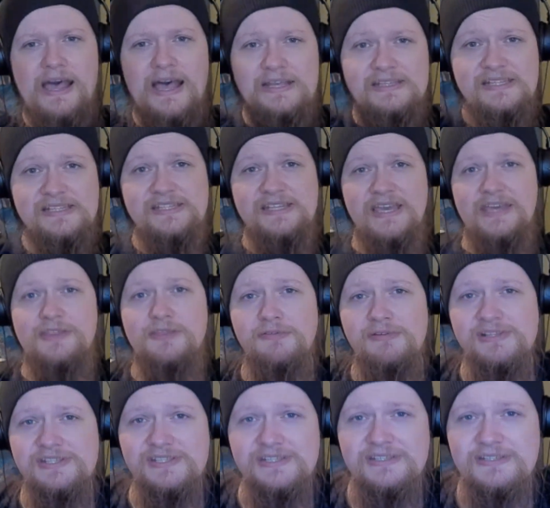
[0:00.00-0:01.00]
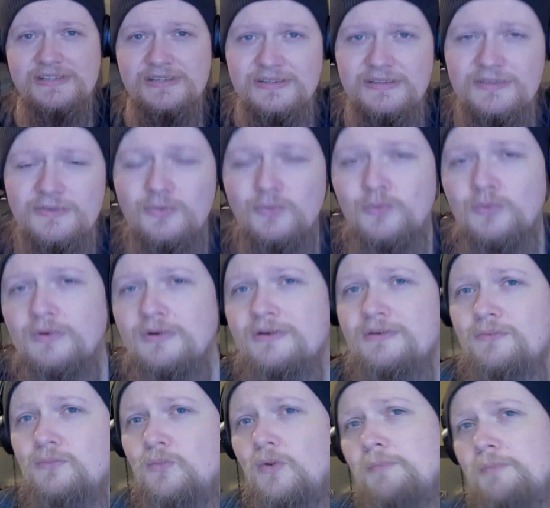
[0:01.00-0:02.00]
As I say, there is
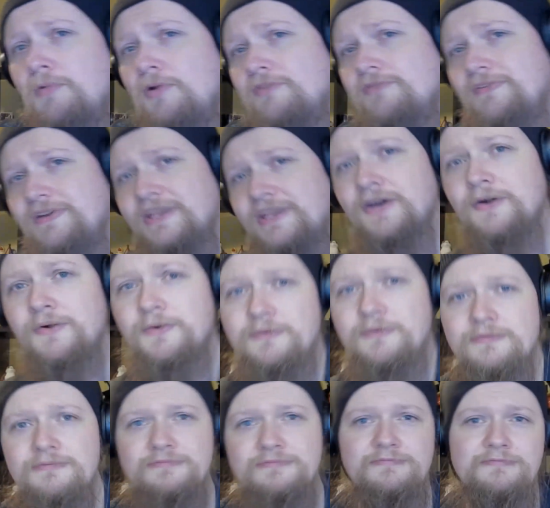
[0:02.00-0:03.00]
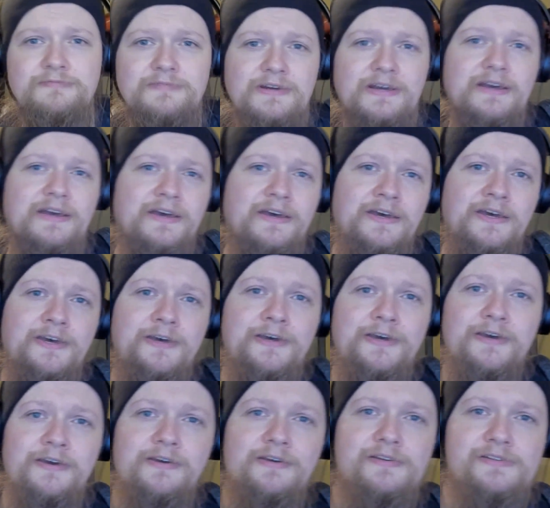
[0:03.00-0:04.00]
one more video
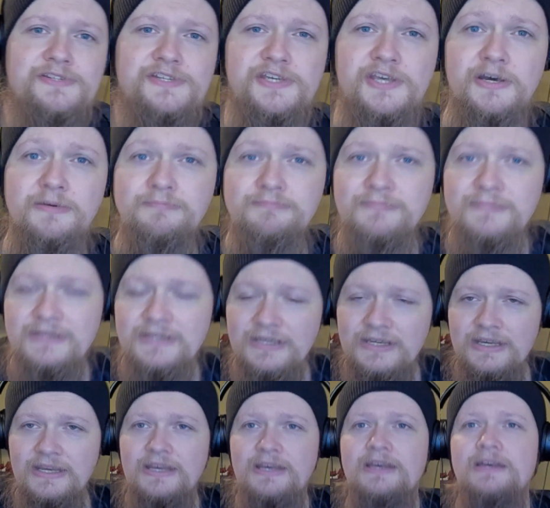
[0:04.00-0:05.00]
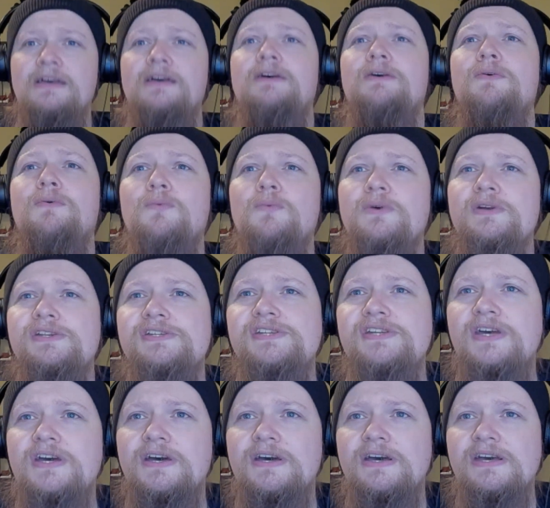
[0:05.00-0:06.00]
to come,
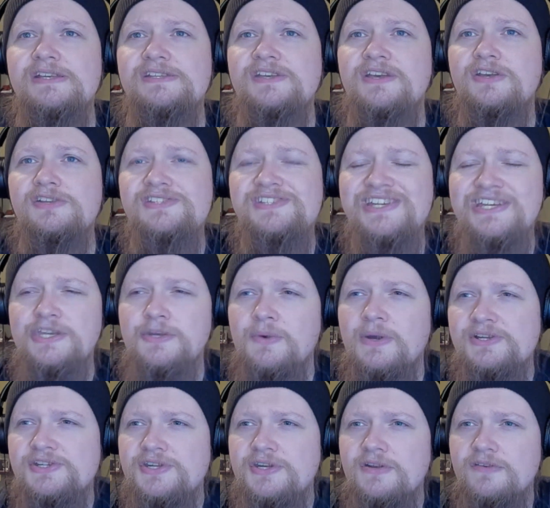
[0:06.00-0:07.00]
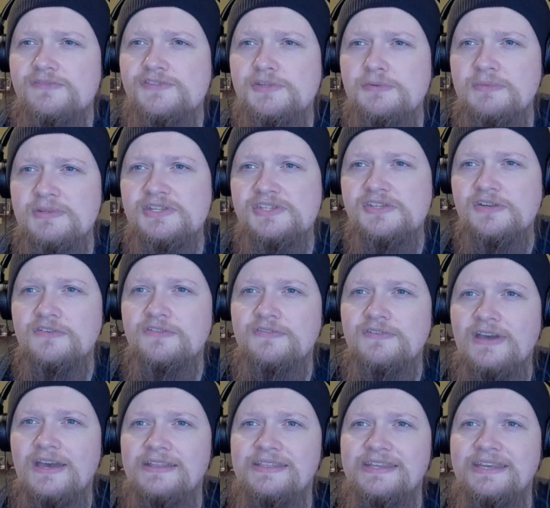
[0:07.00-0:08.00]
which is a continuation of some of the
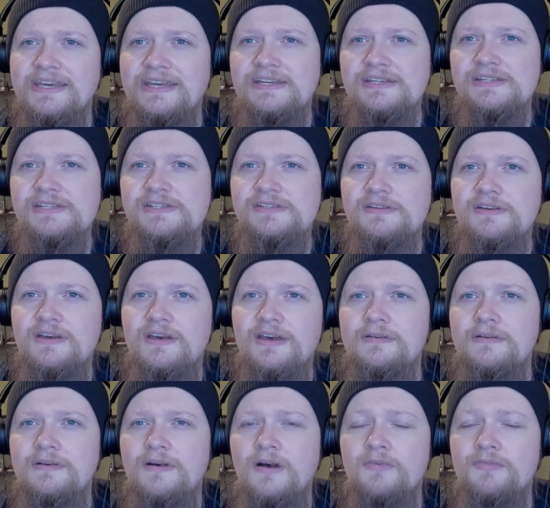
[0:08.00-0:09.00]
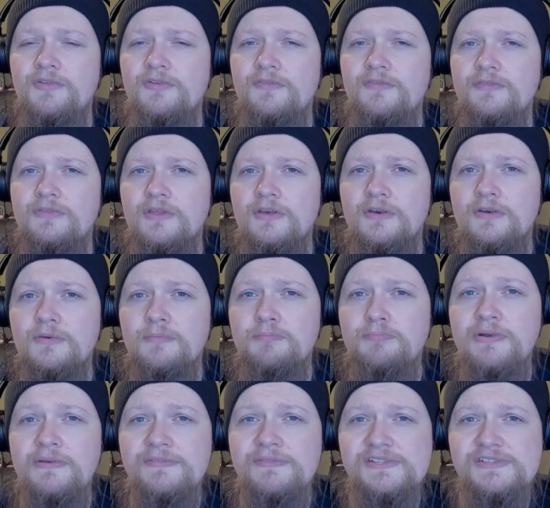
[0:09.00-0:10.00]
stuff at the end of the
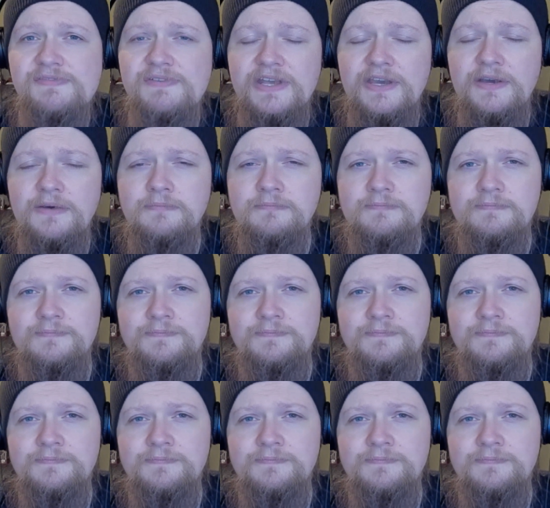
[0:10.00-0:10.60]
previous video,